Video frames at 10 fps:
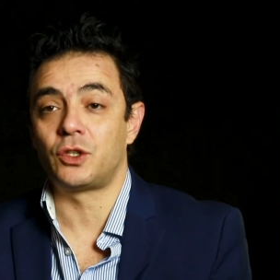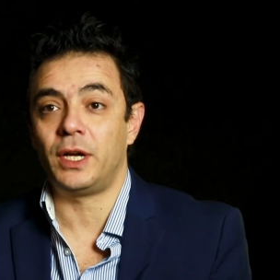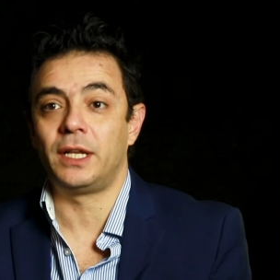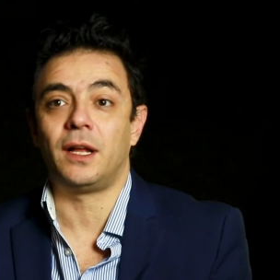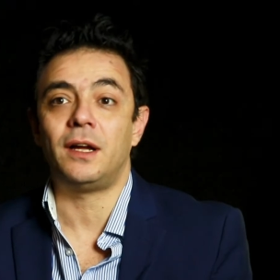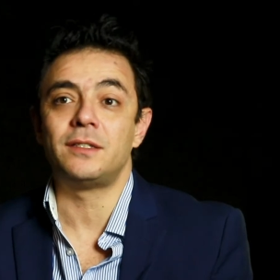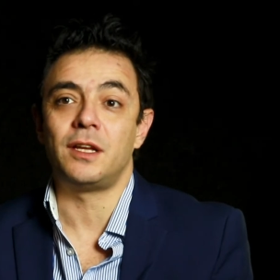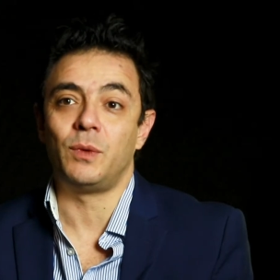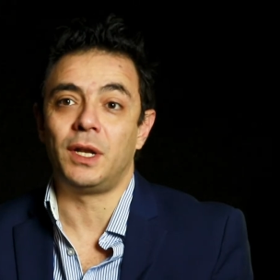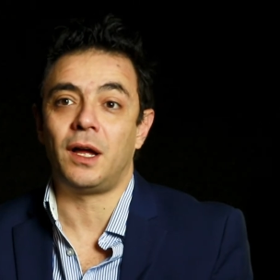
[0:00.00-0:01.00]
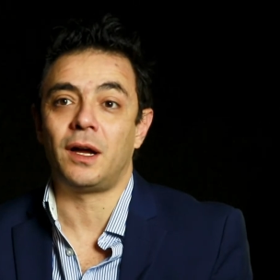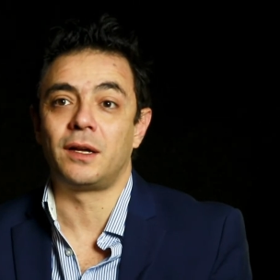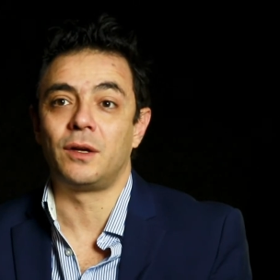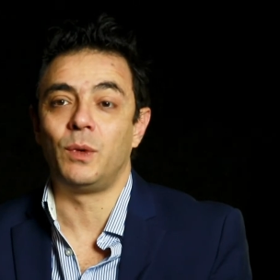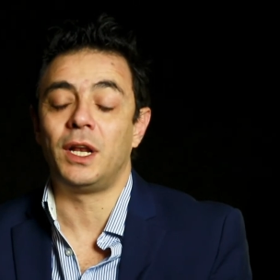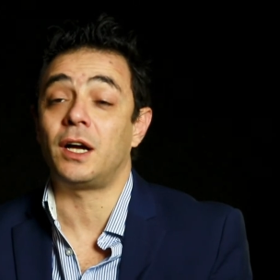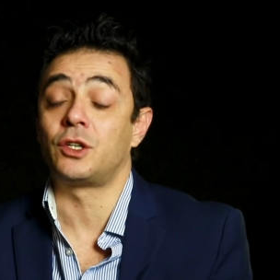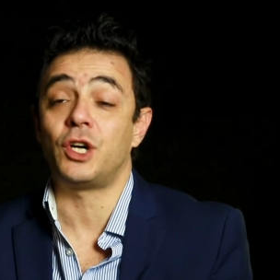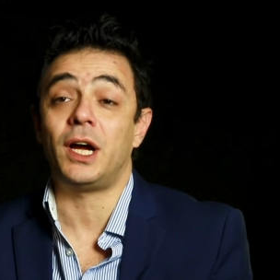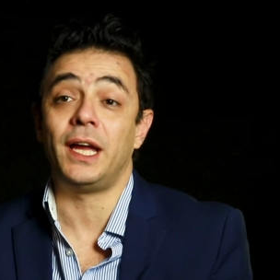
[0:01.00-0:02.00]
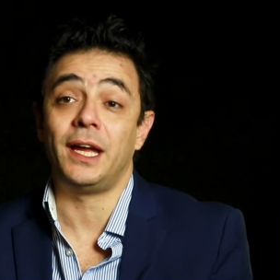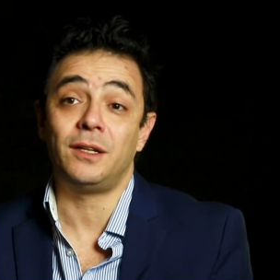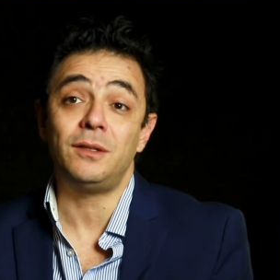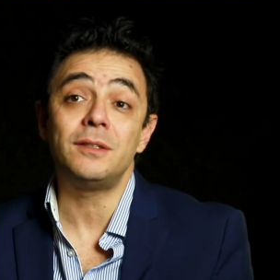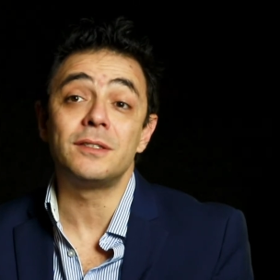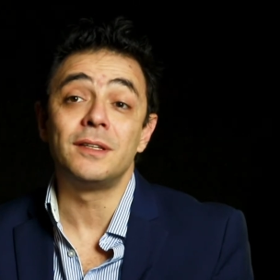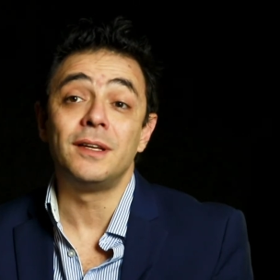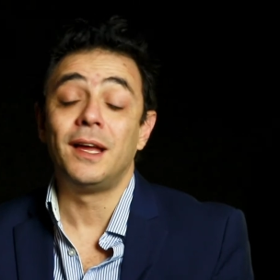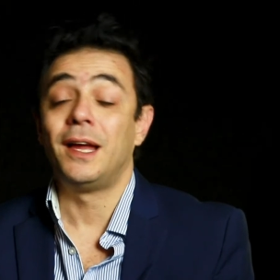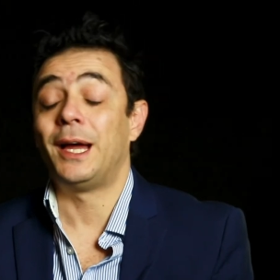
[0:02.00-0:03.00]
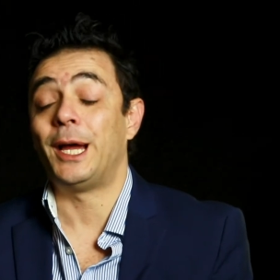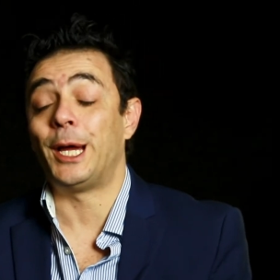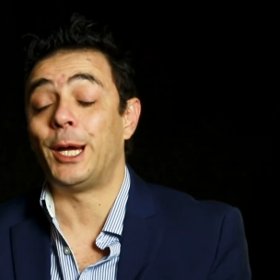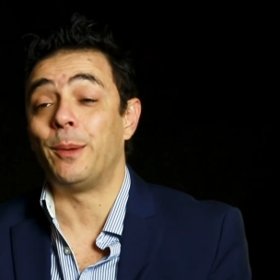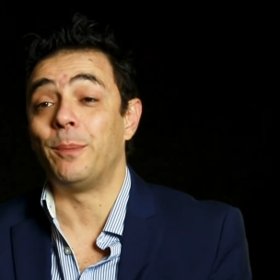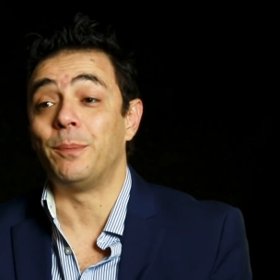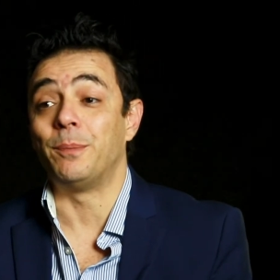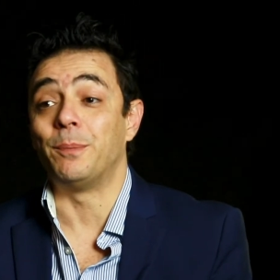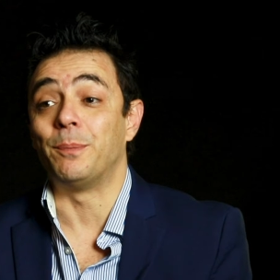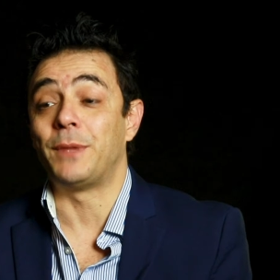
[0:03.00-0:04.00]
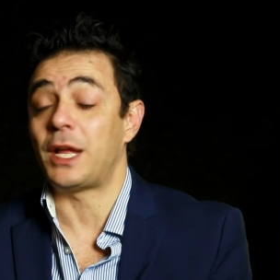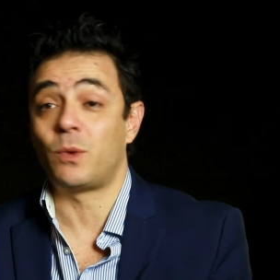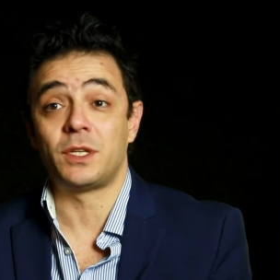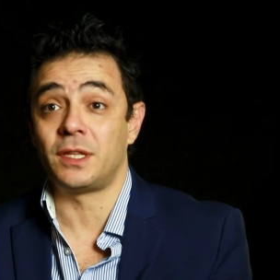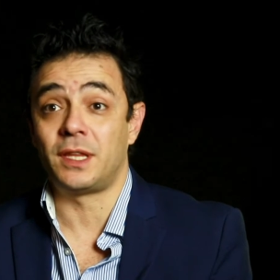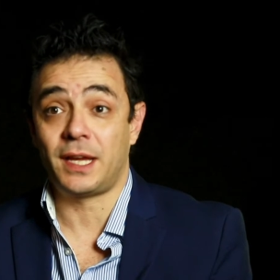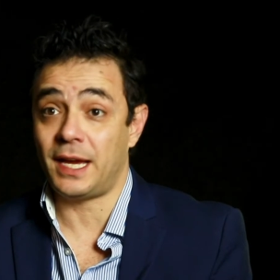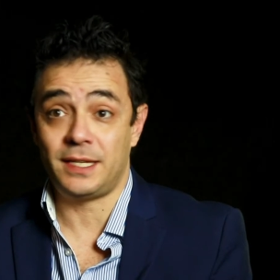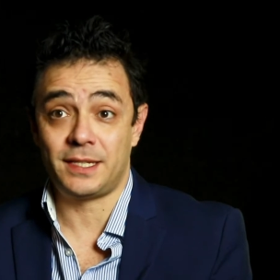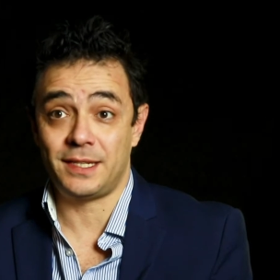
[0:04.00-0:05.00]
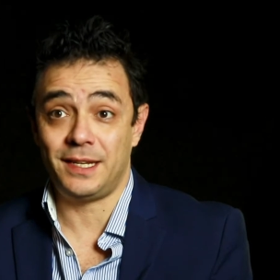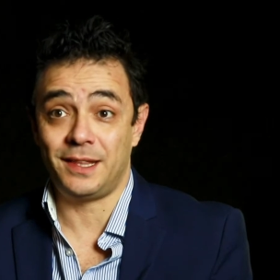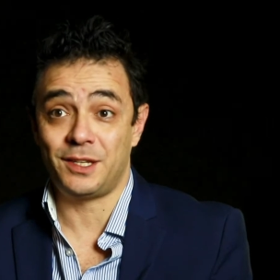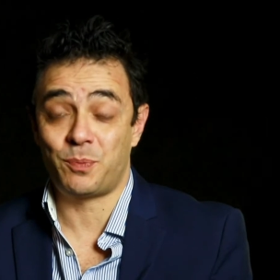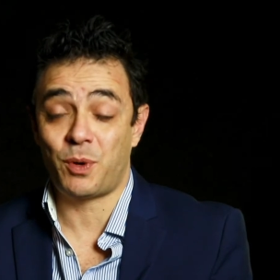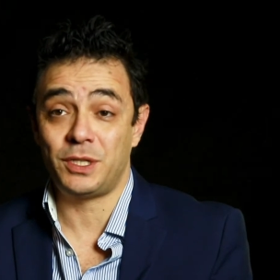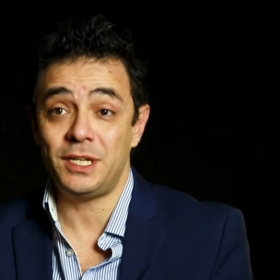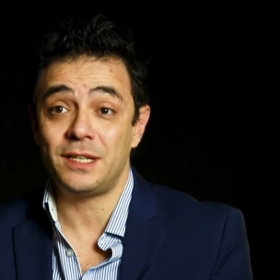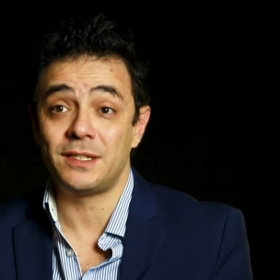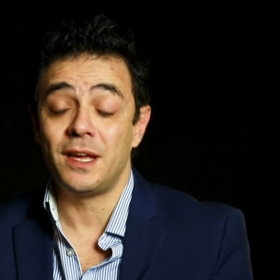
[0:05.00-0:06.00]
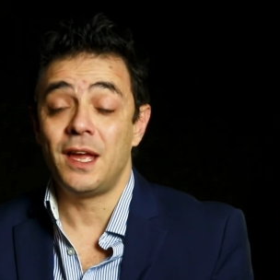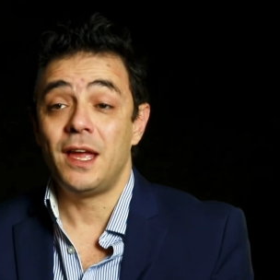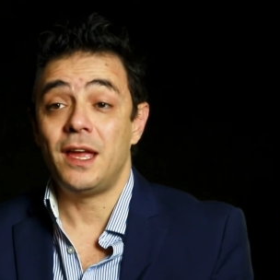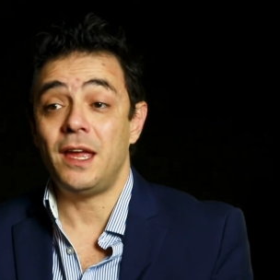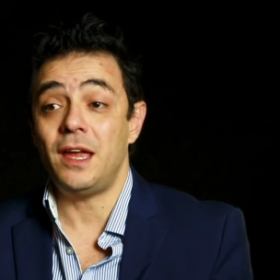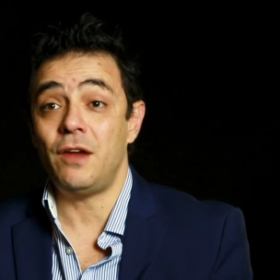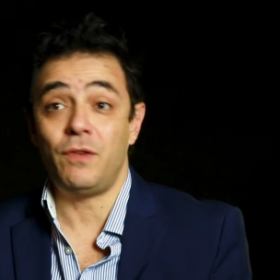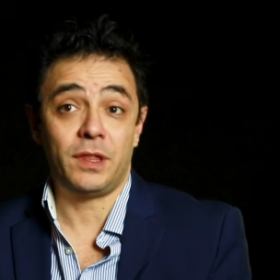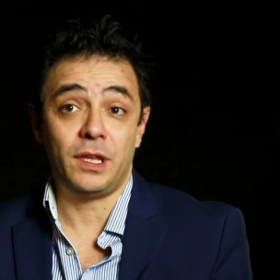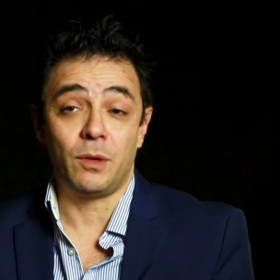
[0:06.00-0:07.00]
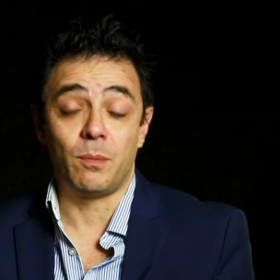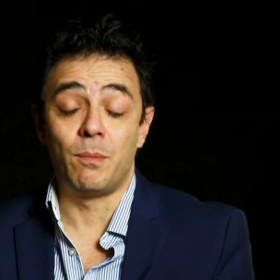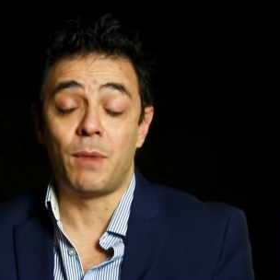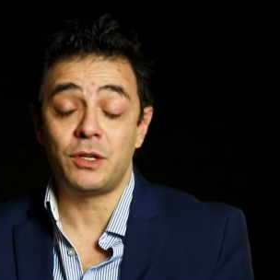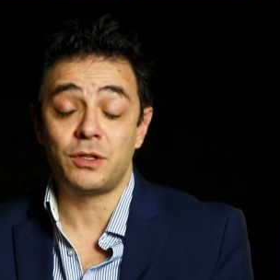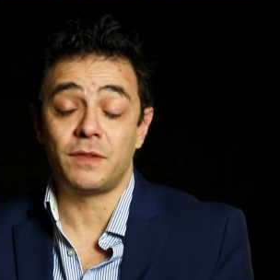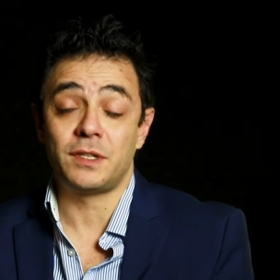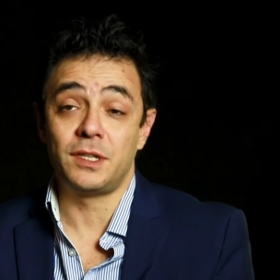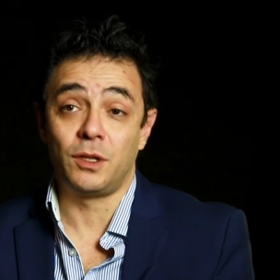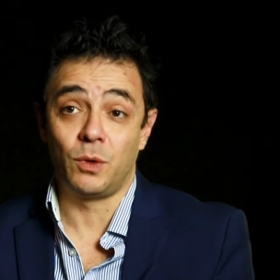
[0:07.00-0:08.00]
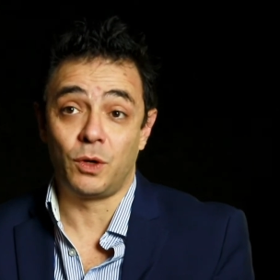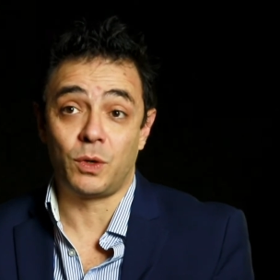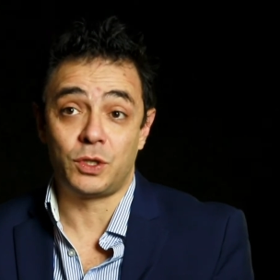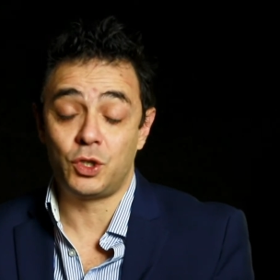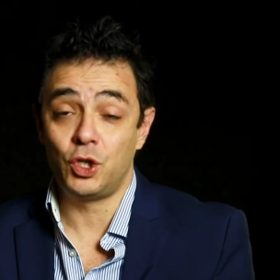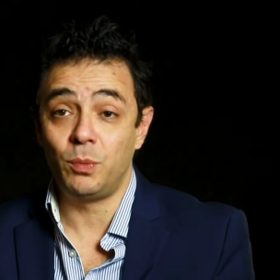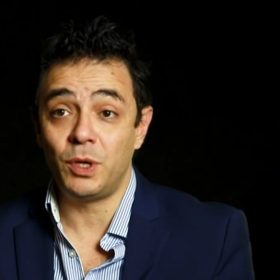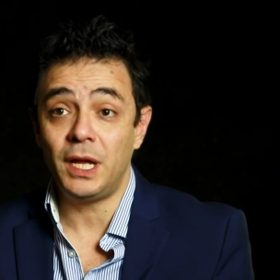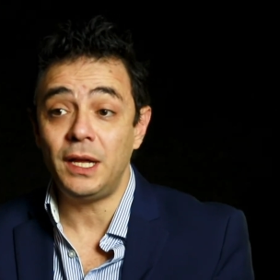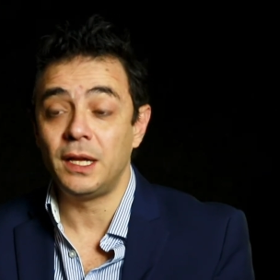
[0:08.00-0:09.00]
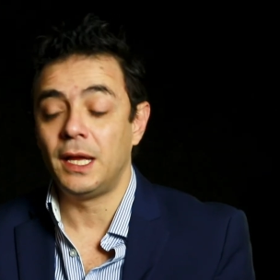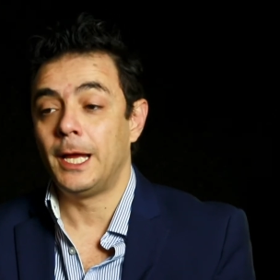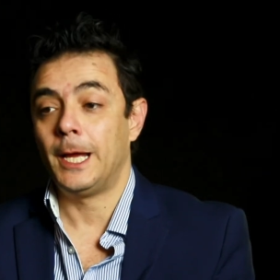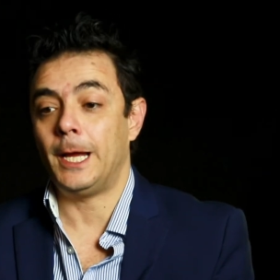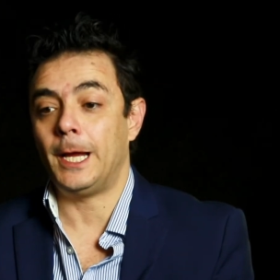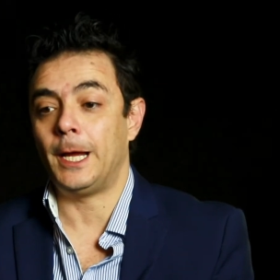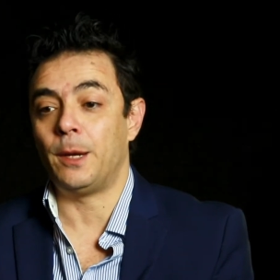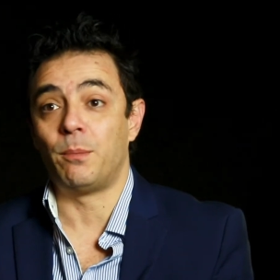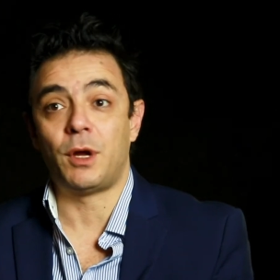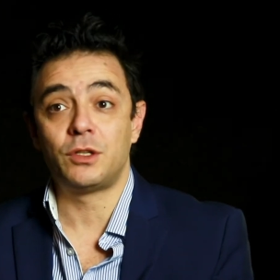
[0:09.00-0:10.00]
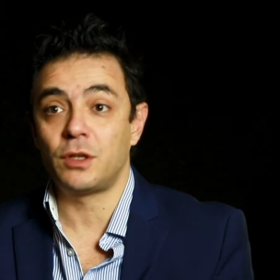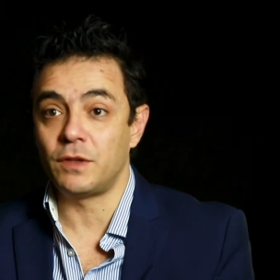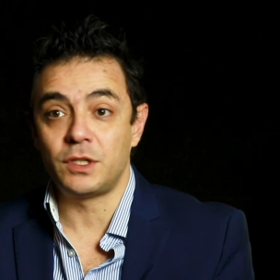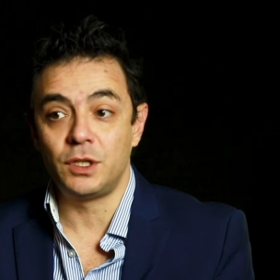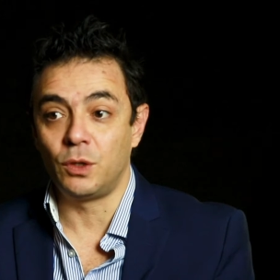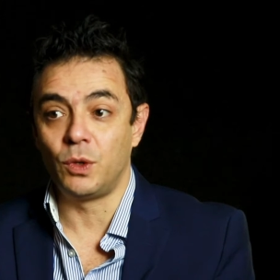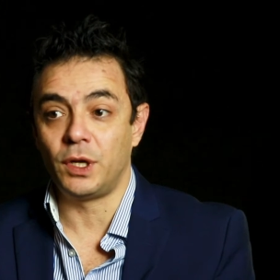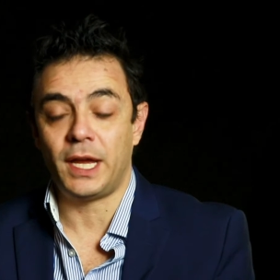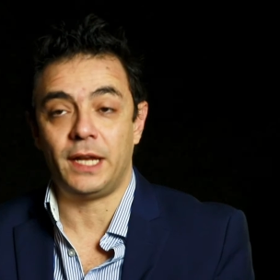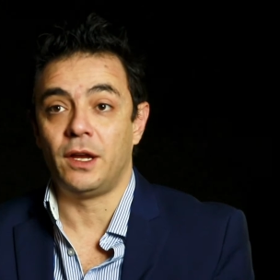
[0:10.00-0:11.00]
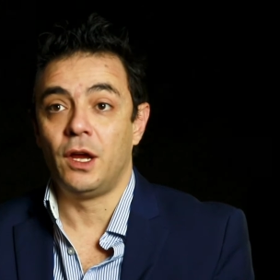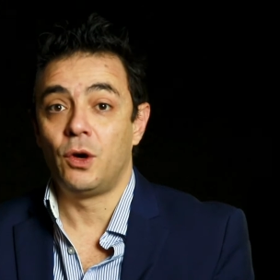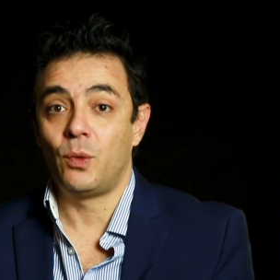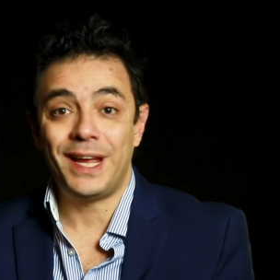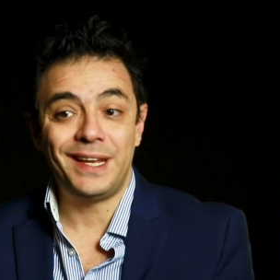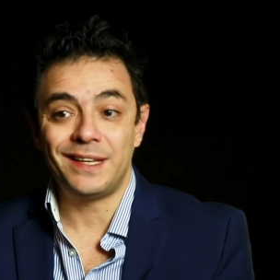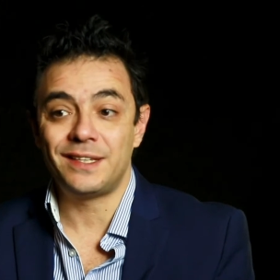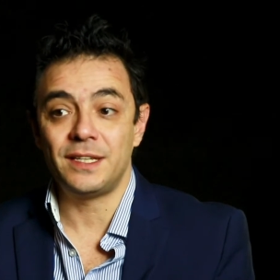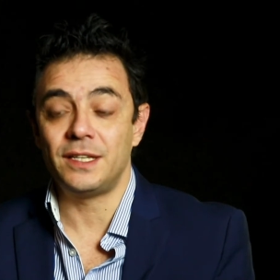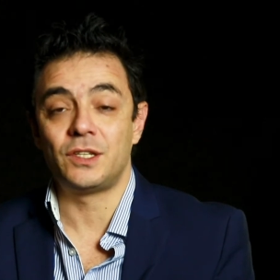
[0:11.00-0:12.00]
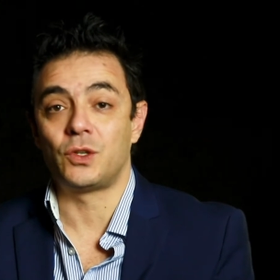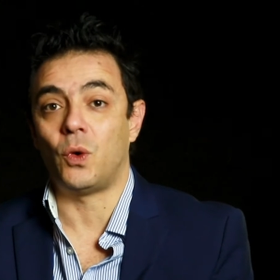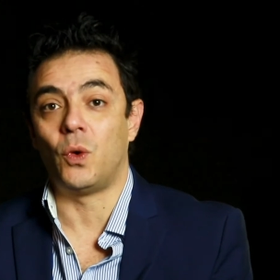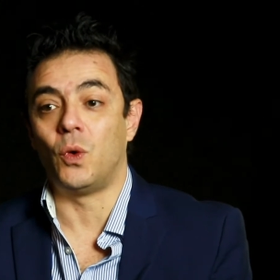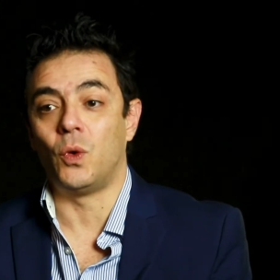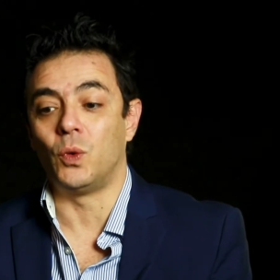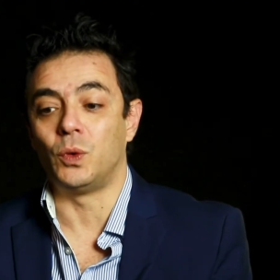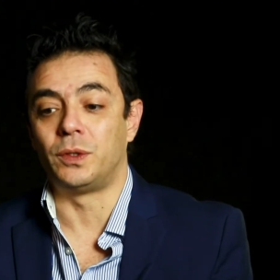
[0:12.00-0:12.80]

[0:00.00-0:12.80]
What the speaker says: straight lines and we like triangles. That wasn't the case in this project. Most of the steelwork was tubular. Most of the steelwork had radiuses or